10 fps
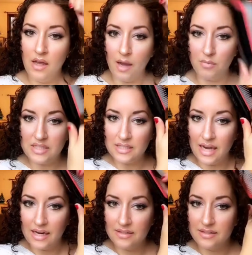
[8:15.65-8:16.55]
And what's
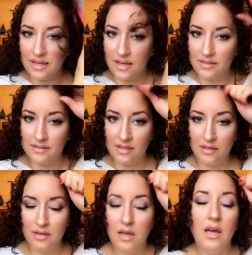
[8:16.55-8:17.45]
nice is
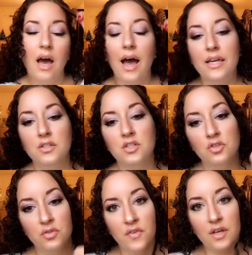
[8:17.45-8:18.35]
I used to
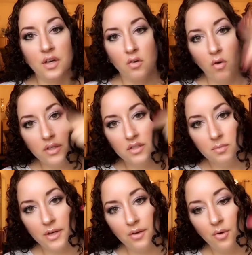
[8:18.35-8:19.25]
do finger coils
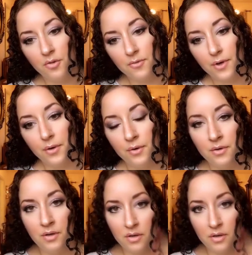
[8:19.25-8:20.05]
where you go through